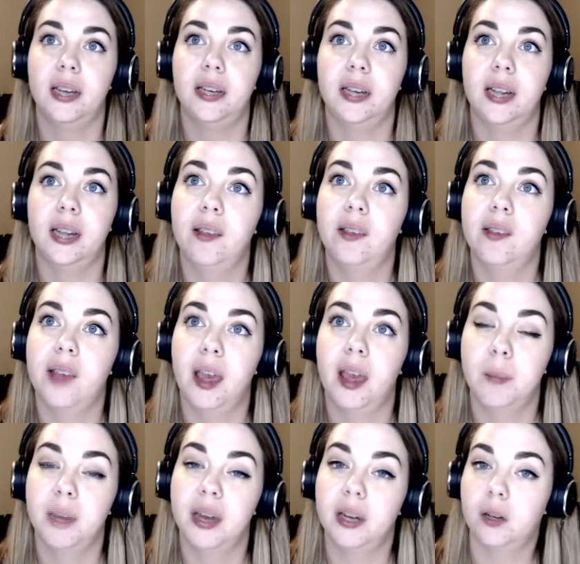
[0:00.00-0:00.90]
event
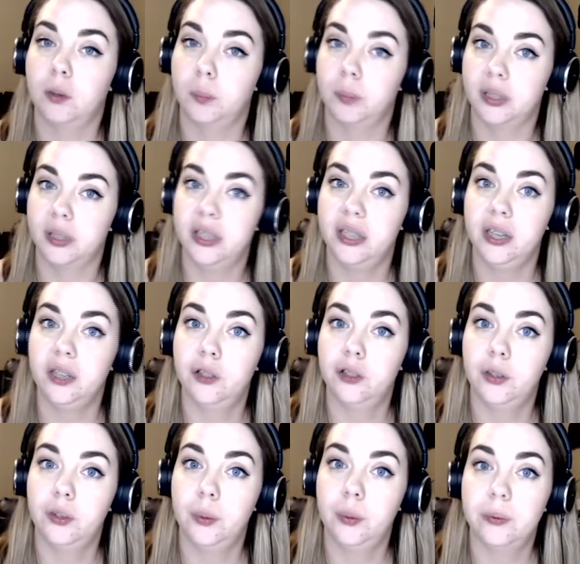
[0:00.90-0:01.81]
that it is a
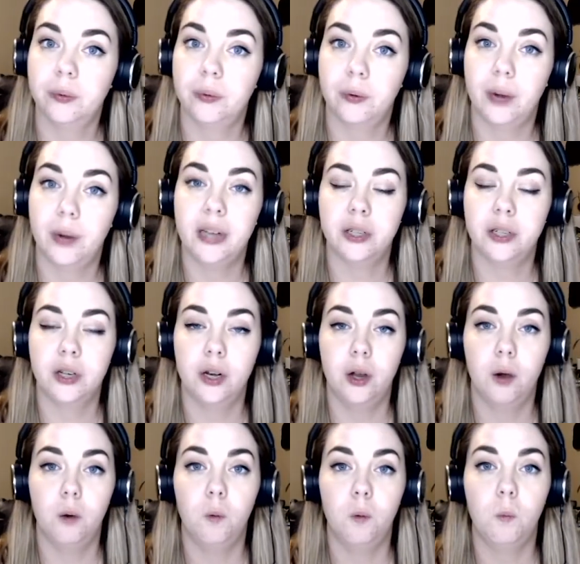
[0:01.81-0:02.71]
medical procedure,
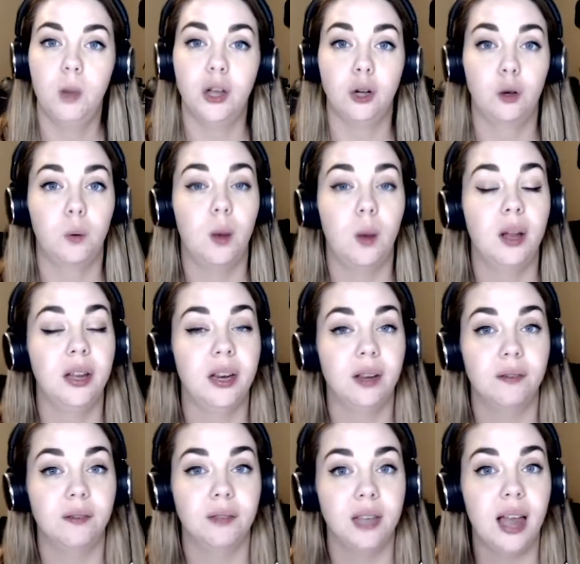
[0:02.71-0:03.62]
you have a right to
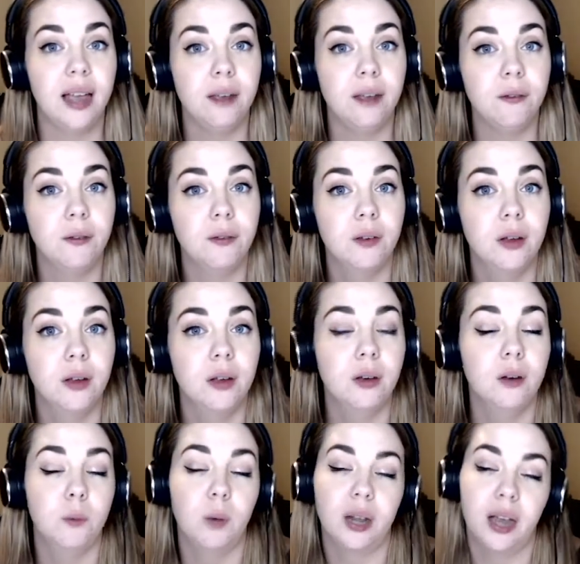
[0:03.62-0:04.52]
know what your quality
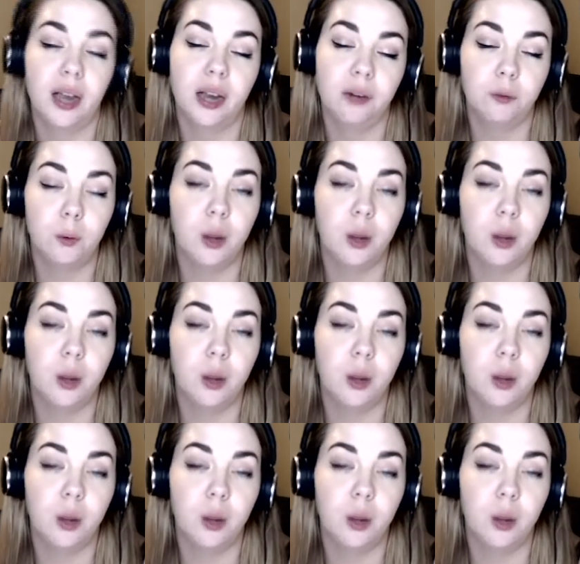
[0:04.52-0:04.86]
of life,